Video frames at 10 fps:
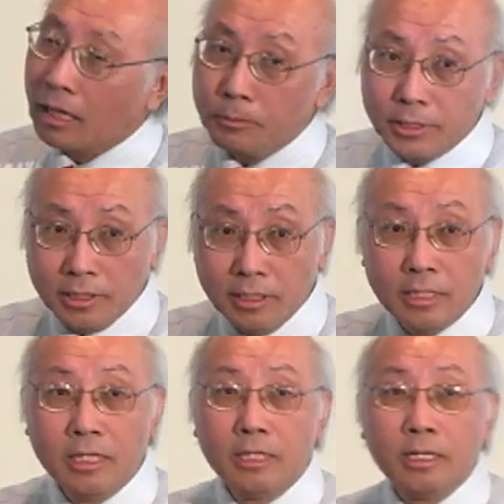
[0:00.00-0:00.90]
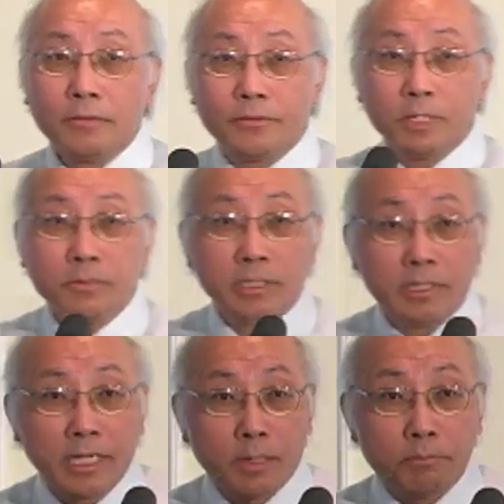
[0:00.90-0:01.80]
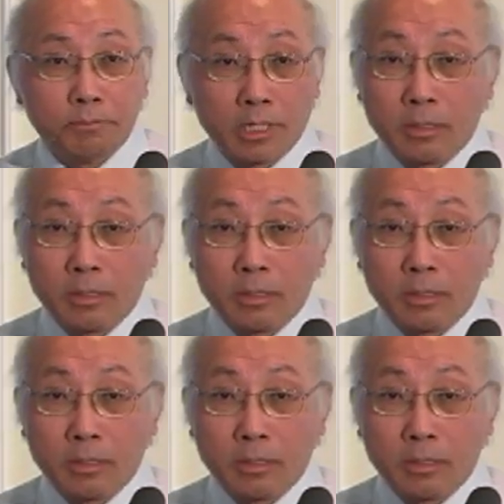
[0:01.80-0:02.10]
how many fragments come